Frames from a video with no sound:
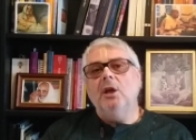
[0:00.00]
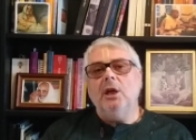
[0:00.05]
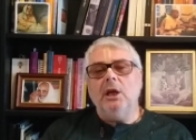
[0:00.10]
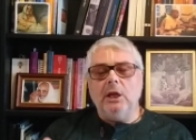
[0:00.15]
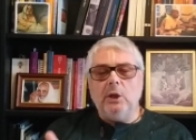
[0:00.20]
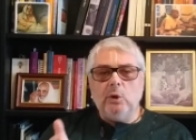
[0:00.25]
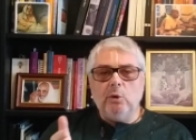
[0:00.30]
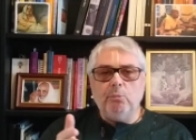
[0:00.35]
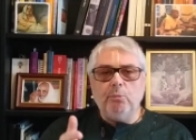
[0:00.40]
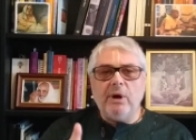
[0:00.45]

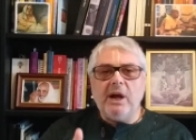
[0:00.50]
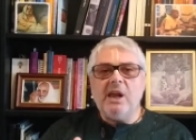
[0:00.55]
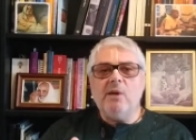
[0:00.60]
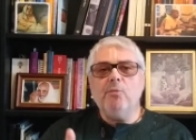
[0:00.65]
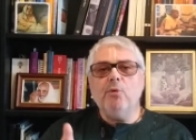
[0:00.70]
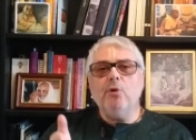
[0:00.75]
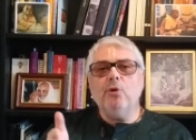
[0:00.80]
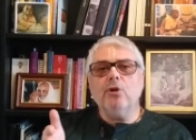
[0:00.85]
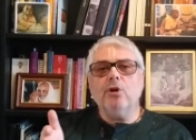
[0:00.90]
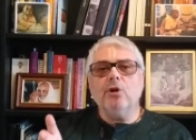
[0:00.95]
in the
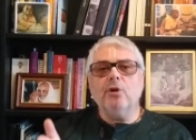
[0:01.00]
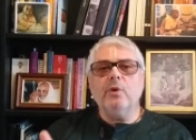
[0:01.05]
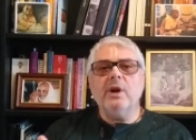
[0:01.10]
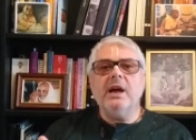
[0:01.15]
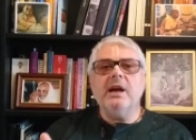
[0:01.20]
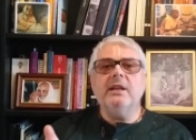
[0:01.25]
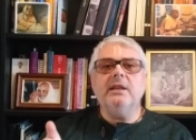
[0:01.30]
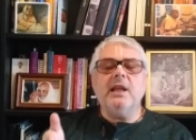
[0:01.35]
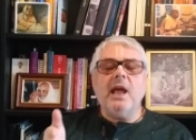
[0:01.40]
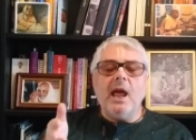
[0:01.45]
Bible,
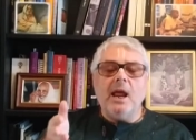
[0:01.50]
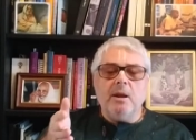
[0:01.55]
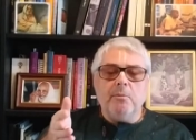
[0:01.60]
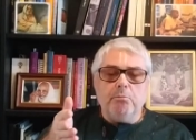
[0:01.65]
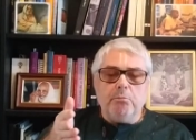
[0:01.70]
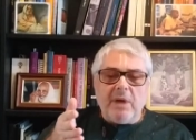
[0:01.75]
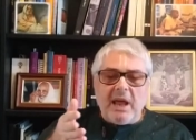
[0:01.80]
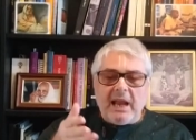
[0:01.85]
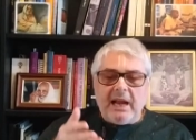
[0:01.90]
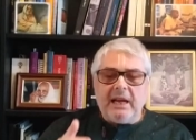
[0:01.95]
Quran,
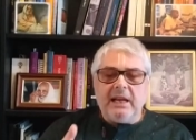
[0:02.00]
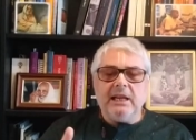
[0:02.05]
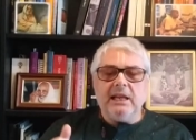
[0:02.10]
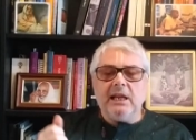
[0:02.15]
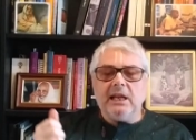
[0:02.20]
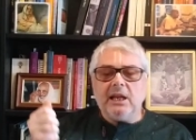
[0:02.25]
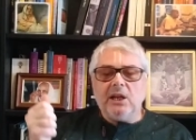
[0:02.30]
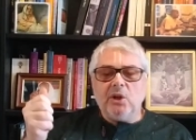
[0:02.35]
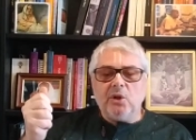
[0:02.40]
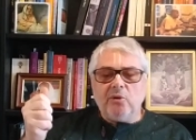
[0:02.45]
and
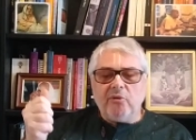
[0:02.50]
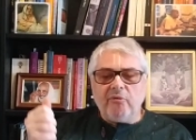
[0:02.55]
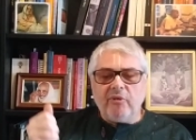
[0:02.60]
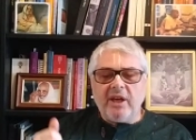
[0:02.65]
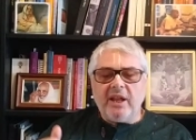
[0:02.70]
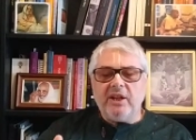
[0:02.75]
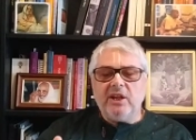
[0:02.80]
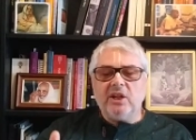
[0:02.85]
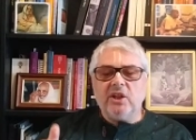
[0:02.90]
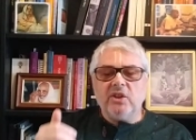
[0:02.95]
mainly in the
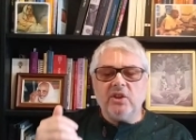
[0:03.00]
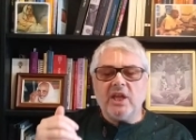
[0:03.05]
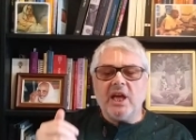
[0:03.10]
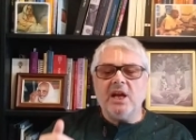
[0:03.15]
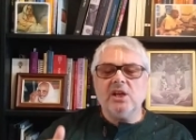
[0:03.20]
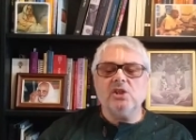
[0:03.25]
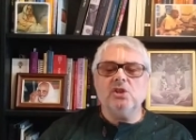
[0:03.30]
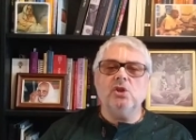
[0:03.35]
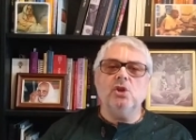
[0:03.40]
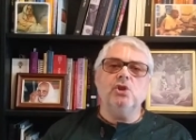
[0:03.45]
Vedic
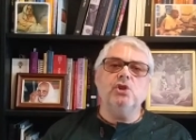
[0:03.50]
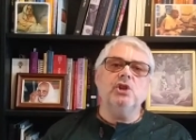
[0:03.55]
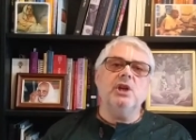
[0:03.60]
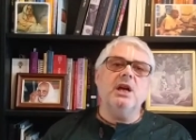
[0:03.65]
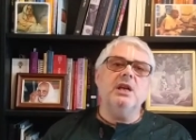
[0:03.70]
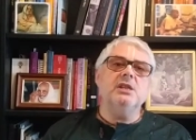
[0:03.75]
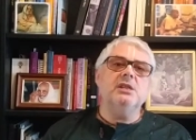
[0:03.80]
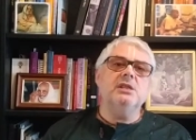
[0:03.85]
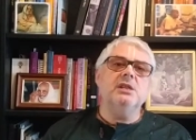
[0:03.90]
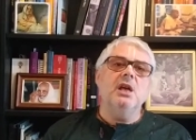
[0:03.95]
texts such
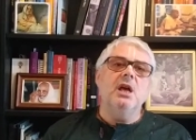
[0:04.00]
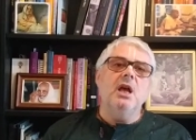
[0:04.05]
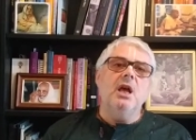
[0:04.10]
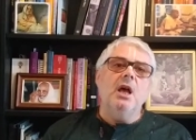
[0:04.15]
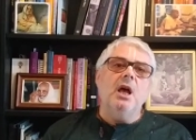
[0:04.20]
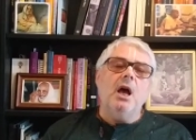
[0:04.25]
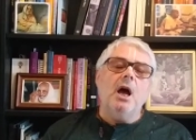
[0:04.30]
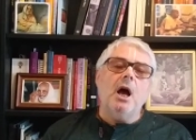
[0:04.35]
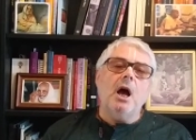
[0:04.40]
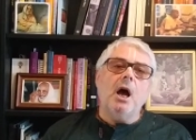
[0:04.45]
as
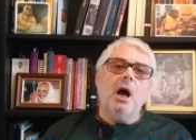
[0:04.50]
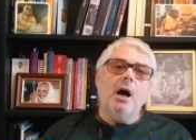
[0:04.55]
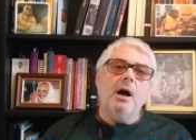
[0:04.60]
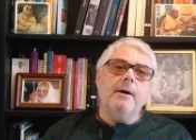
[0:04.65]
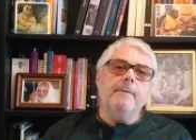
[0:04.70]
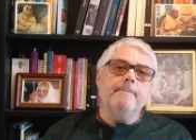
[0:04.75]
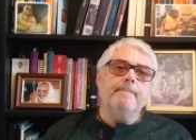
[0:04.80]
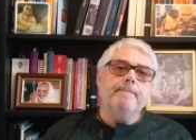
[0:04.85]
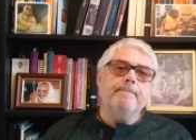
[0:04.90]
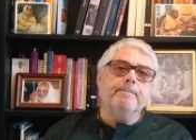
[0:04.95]

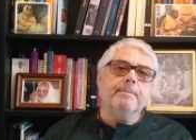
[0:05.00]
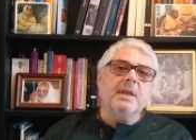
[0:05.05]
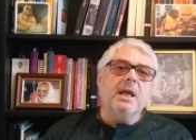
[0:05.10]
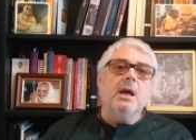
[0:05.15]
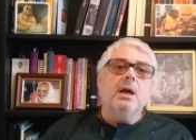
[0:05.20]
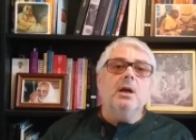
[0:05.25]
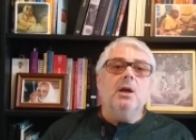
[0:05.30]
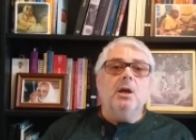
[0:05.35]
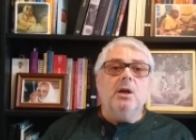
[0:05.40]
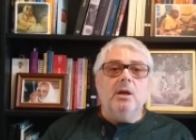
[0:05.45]
um,
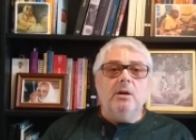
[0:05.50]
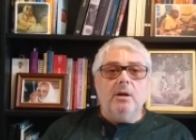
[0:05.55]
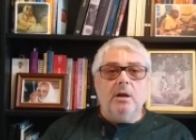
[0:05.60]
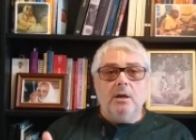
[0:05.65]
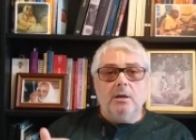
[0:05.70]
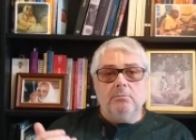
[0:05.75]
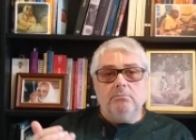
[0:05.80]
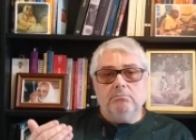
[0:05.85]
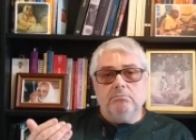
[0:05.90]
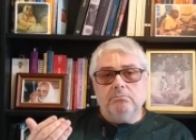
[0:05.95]

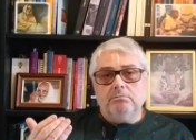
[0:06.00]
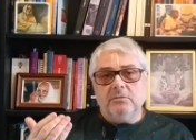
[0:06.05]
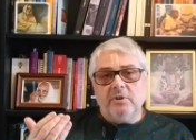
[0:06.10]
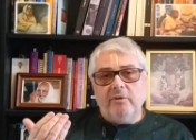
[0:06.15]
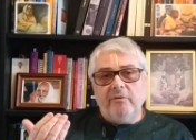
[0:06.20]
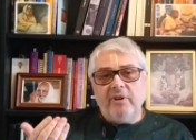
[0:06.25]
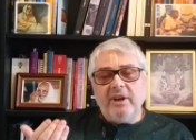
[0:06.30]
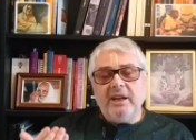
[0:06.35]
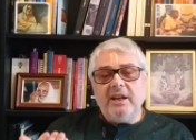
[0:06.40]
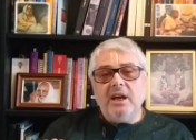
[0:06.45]
um,
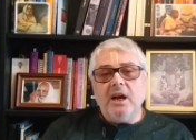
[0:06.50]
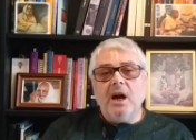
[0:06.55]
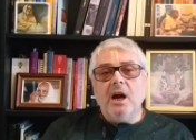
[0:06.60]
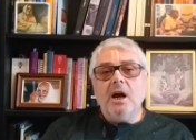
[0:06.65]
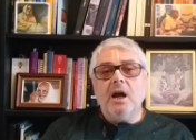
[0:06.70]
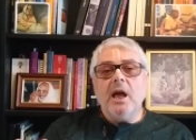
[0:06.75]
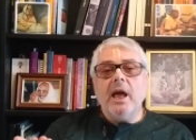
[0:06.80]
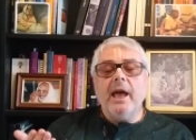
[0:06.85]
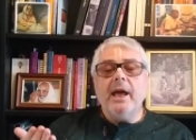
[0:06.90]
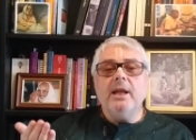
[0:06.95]

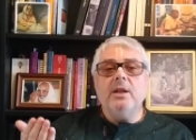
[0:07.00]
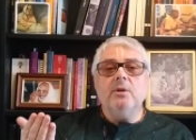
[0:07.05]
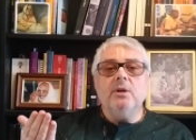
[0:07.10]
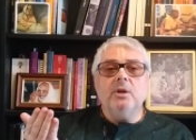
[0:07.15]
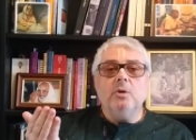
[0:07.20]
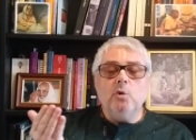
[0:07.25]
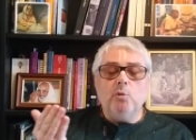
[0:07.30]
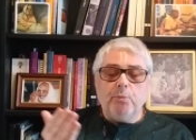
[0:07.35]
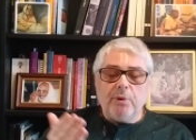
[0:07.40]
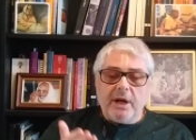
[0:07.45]
Veda and
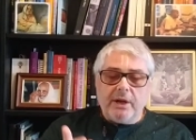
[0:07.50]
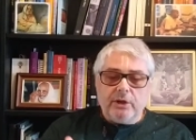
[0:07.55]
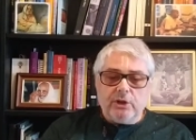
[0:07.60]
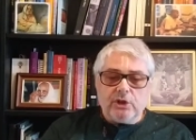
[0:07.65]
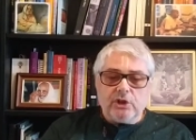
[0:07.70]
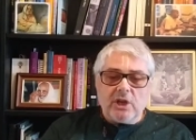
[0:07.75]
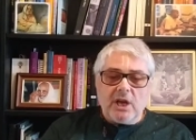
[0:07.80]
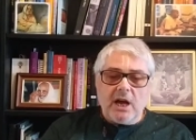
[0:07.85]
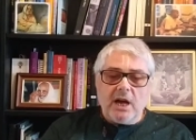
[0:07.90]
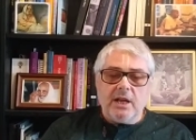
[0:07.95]

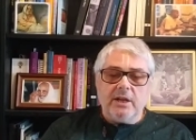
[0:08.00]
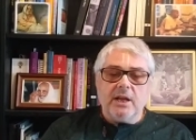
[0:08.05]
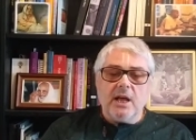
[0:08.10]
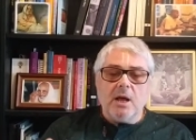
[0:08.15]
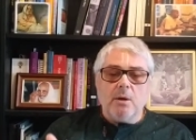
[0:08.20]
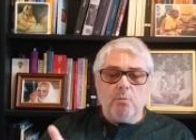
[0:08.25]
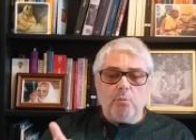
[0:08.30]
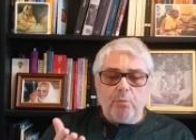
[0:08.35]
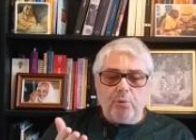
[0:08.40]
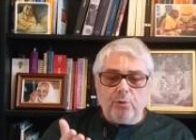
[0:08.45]
Upanishad
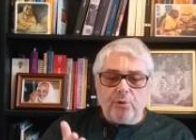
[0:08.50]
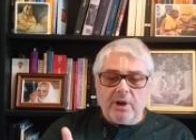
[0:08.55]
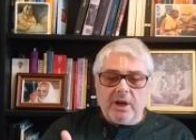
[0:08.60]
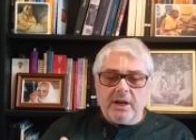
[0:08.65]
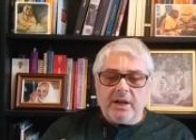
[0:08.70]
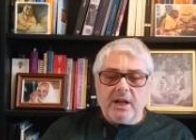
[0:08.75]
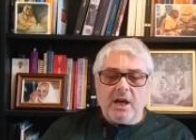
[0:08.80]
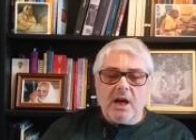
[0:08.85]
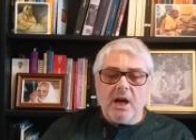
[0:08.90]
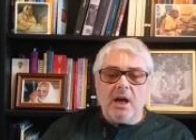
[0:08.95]
and
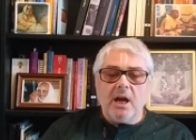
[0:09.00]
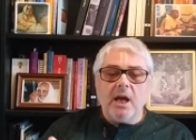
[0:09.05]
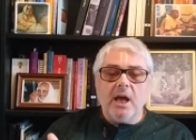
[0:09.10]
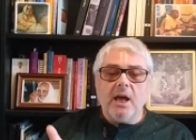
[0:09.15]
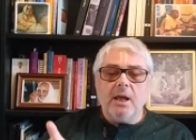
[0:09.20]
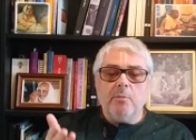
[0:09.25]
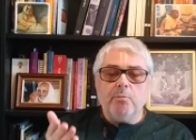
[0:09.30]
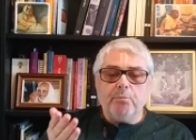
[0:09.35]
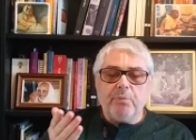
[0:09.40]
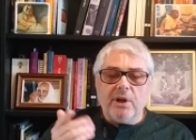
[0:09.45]
Purana
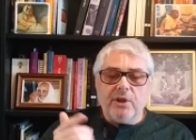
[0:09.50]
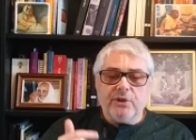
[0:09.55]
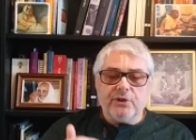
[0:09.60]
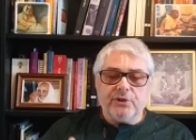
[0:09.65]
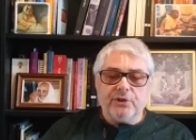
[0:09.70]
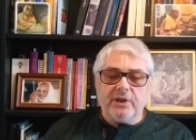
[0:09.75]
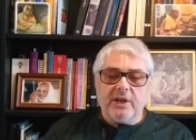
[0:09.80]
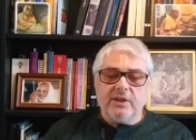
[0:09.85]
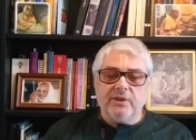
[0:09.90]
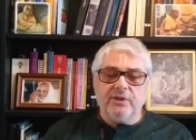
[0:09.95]
and
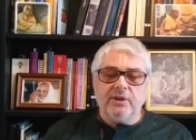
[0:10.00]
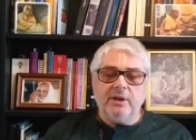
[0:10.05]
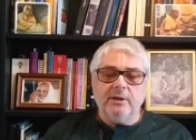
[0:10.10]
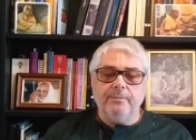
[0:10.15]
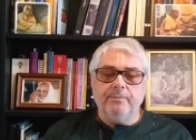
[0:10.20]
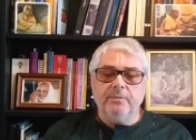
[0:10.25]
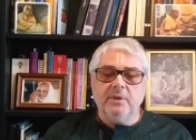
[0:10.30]
Pancharatra.